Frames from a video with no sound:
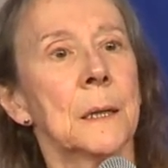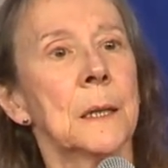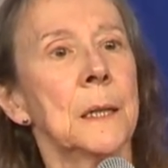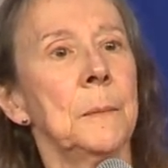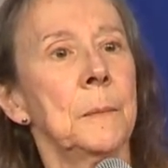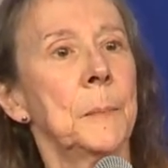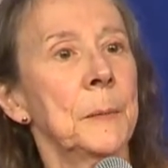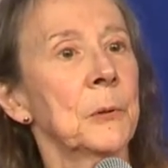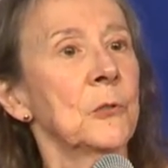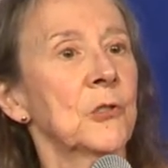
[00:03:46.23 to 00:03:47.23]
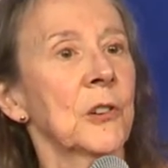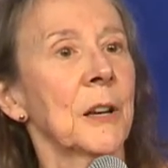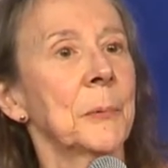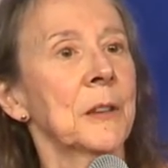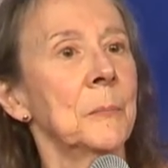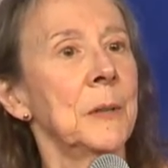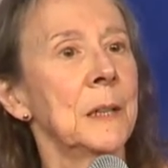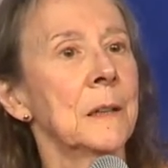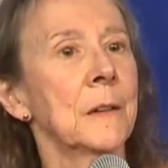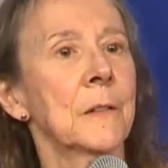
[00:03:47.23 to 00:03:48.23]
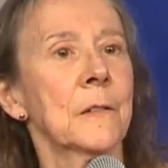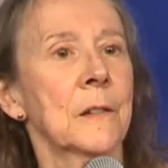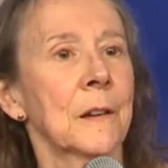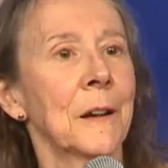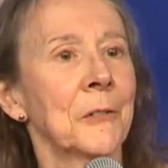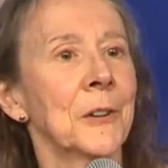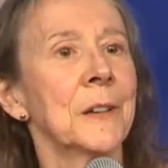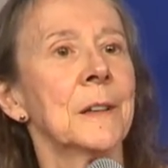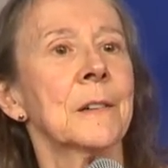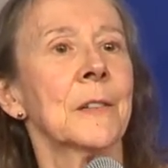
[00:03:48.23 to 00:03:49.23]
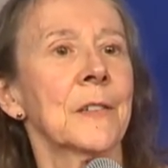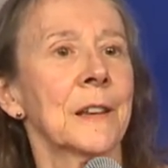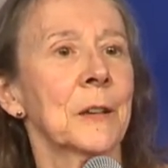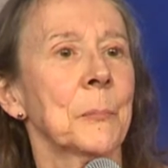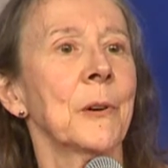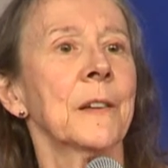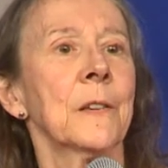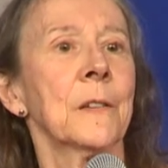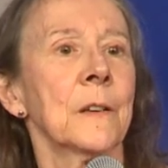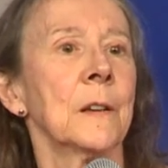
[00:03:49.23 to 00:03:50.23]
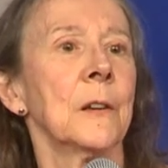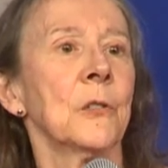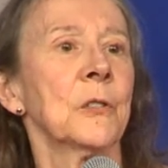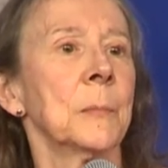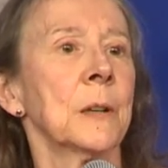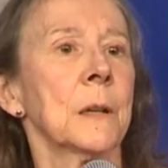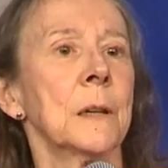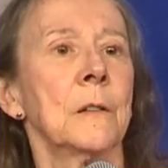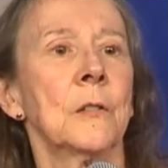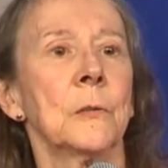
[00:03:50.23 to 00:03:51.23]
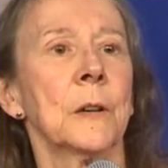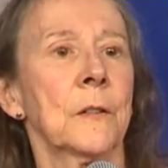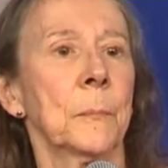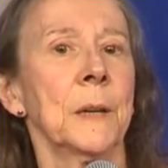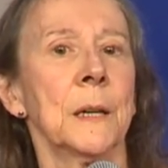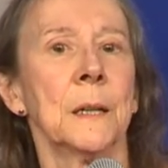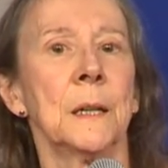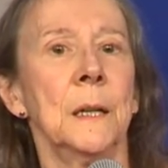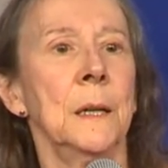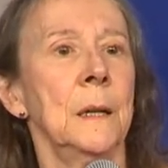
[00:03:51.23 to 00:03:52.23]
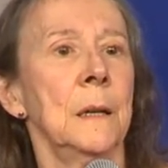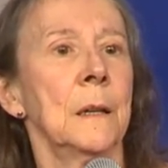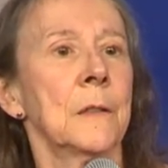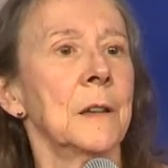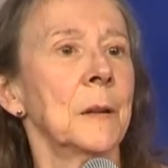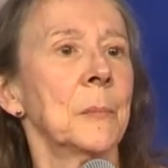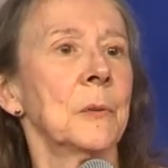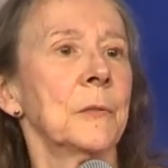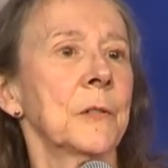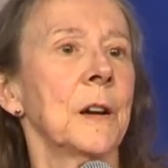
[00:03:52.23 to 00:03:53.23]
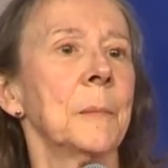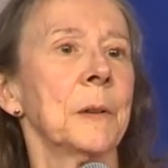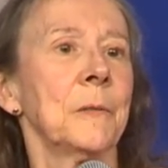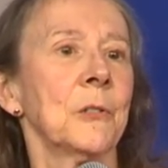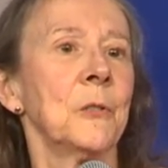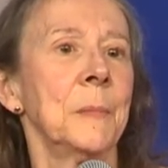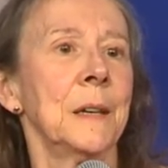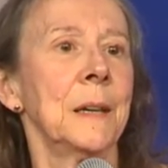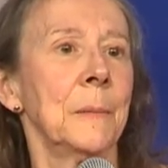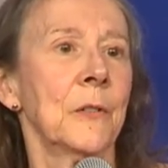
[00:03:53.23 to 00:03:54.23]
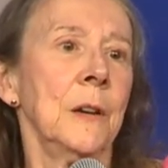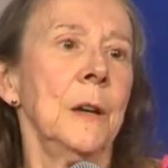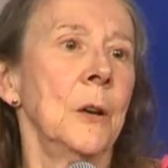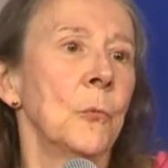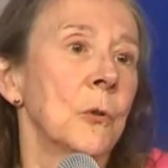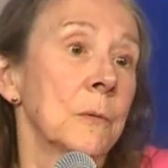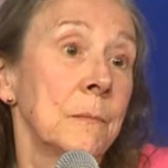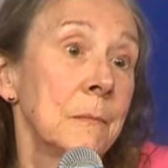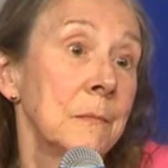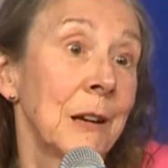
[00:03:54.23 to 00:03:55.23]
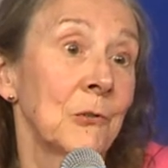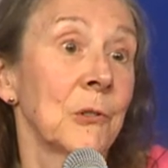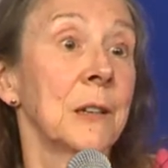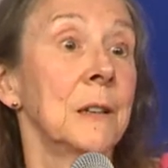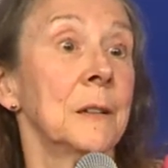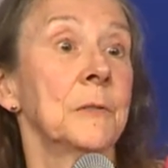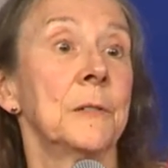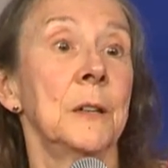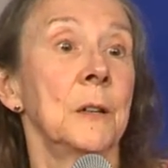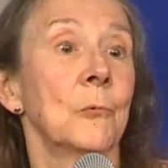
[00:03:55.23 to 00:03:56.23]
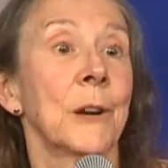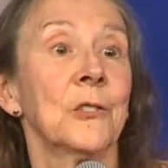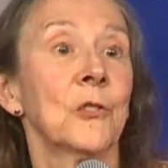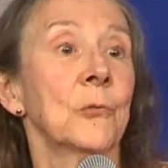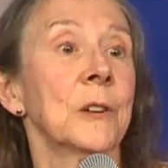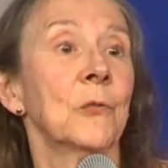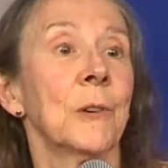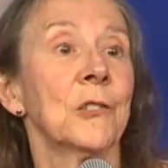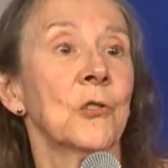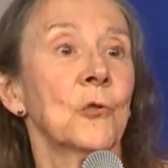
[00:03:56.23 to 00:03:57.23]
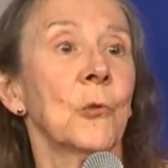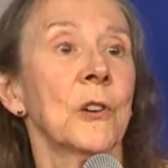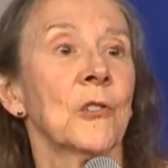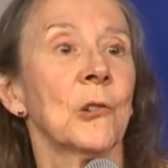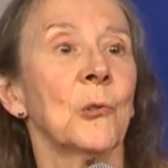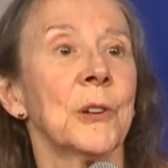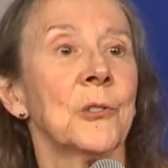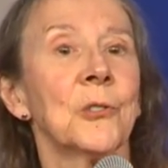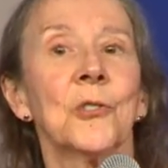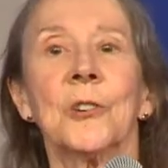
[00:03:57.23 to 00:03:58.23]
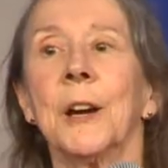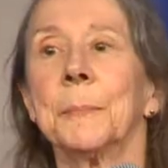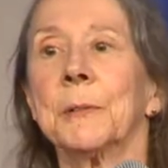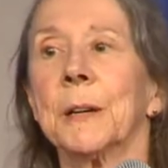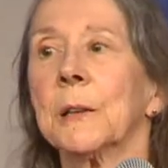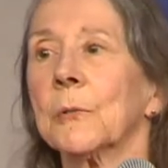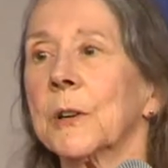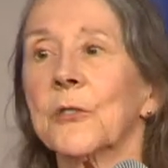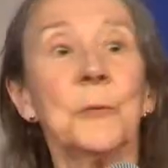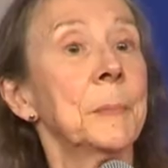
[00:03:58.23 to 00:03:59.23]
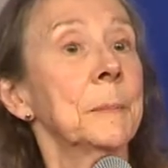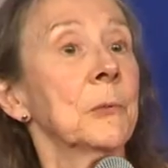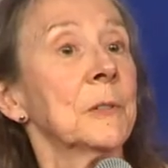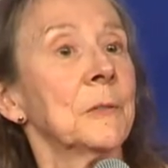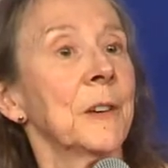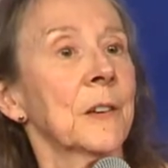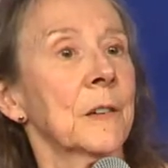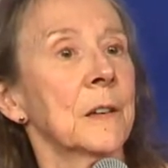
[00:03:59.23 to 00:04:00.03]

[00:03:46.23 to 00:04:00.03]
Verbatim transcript: The people who showed up at the meetings to govern it, to set the prices, and ultimately to expand the number of top-level domain names were, naturally enough, registries, registrars, lawyers, copyright lawyers, and people with a vested